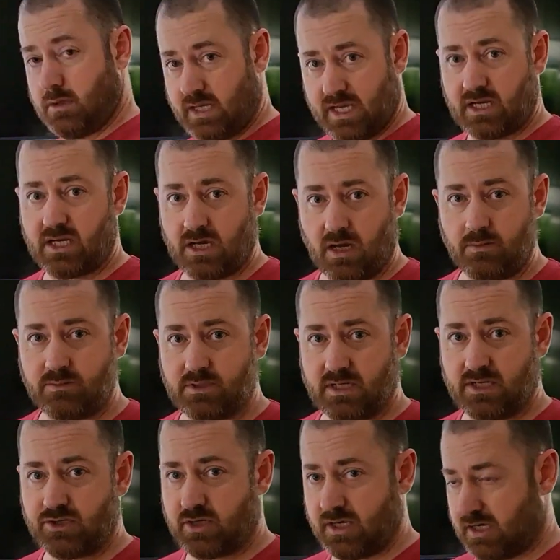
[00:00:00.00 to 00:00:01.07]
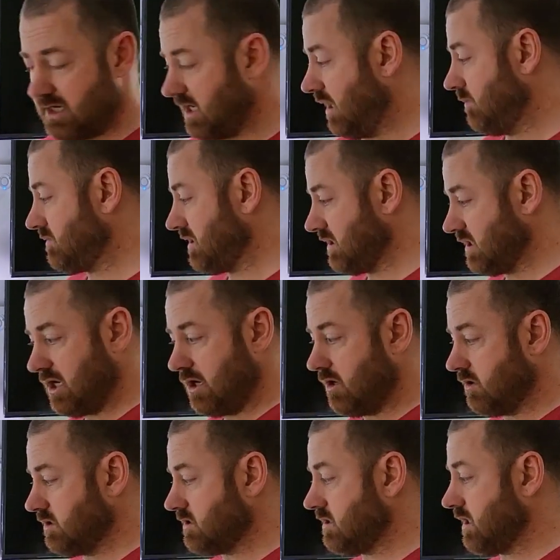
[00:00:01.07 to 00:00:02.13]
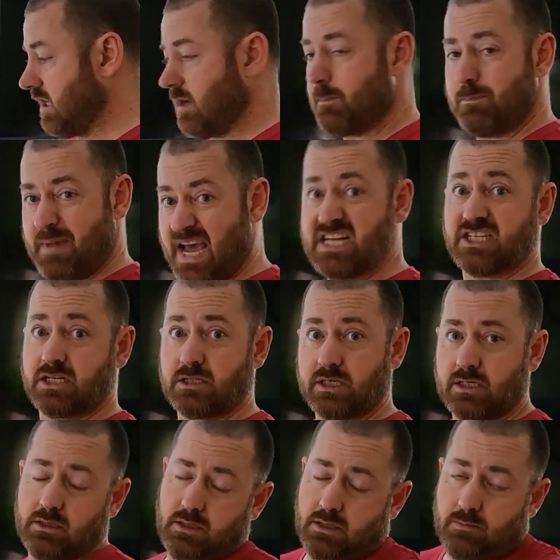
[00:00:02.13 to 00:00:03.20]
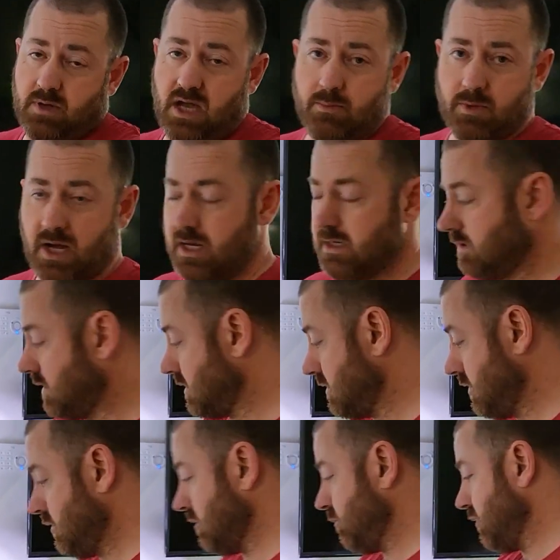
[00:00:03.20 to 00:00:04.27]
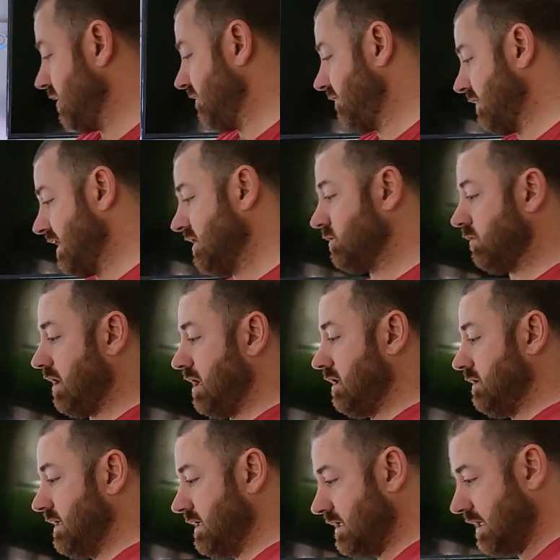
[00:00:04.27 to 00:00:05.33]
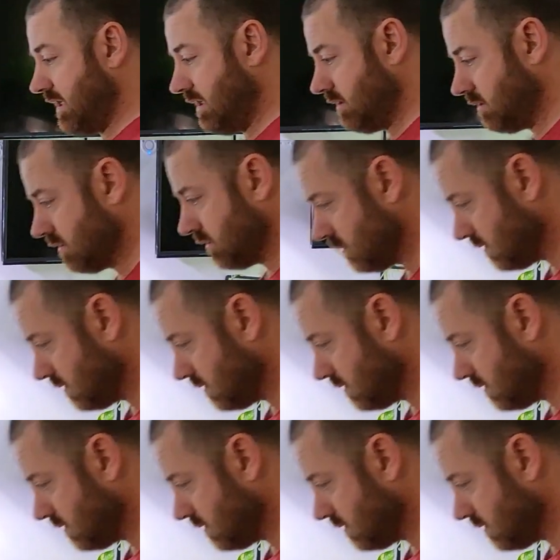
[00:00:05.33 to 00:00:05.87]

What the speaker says: It comes and goes magically in my mind, because you can put fresh water in there.